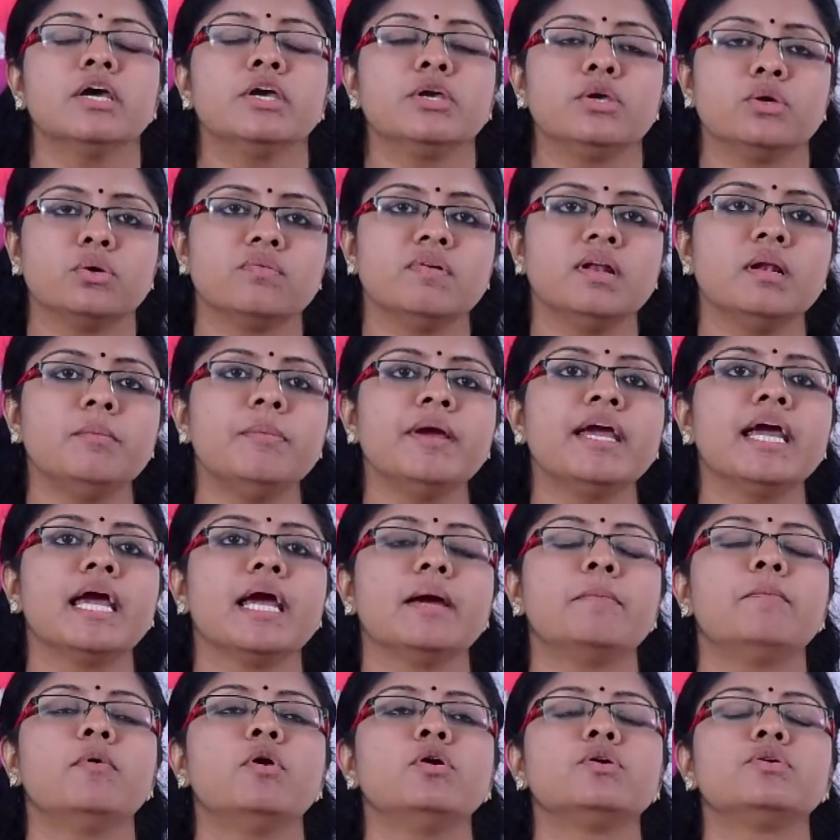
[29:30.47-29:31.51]
you will be
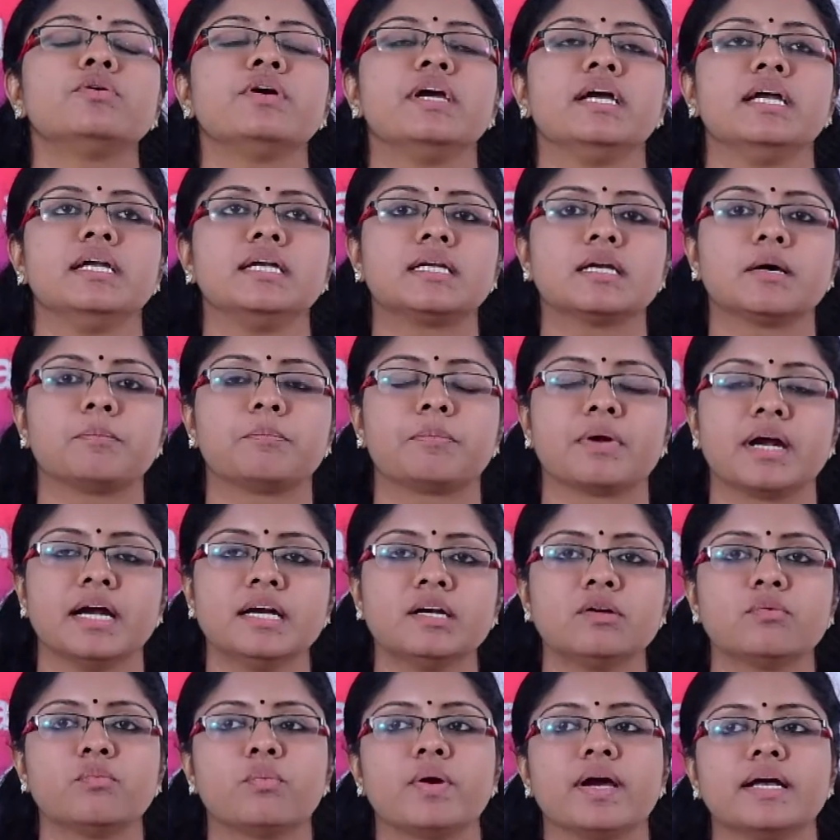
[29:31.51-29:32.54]
able to
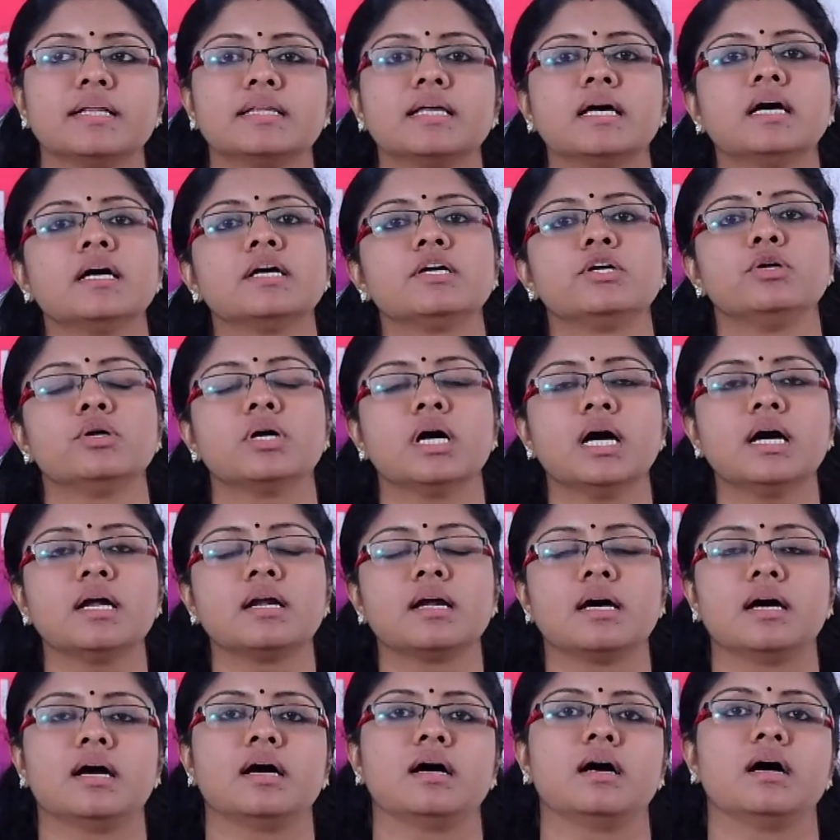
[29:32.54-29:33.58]
interpret whether
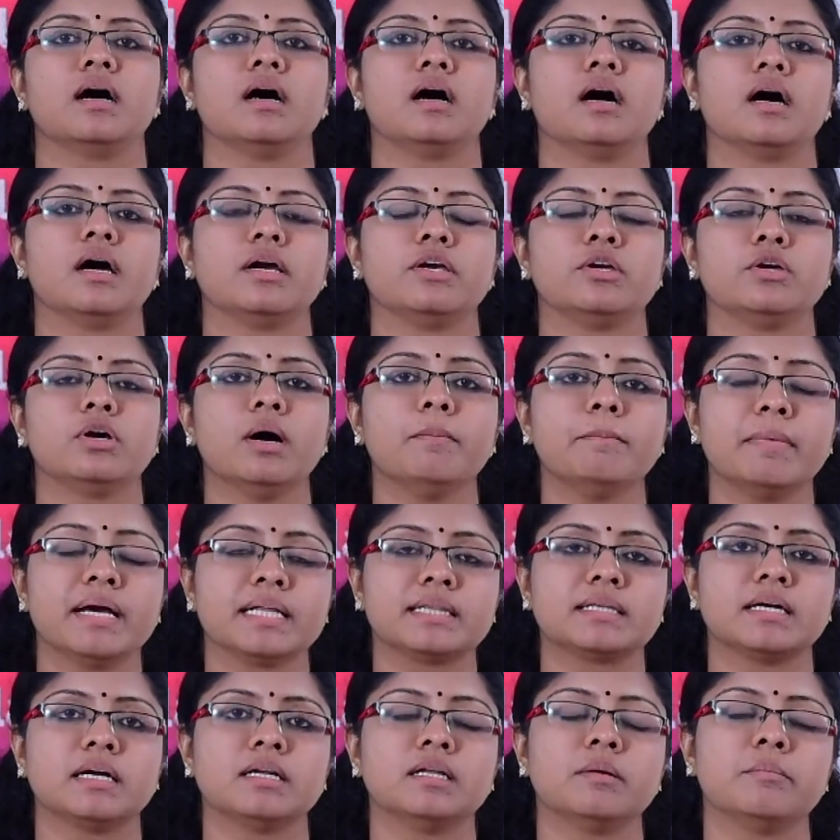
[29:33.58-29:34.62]
your
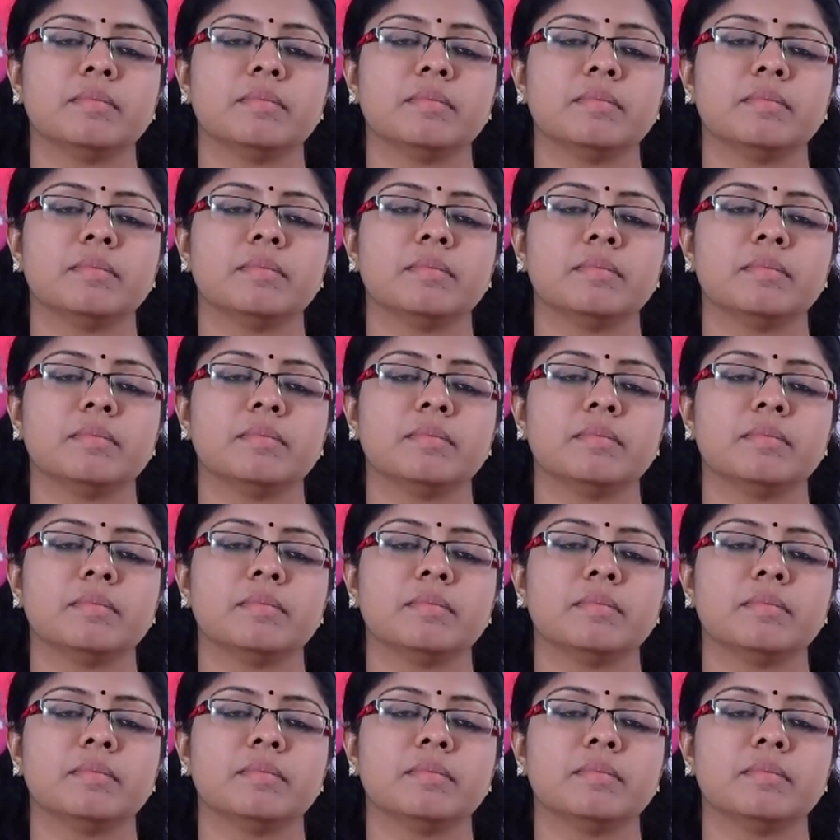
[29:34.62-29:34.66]
method,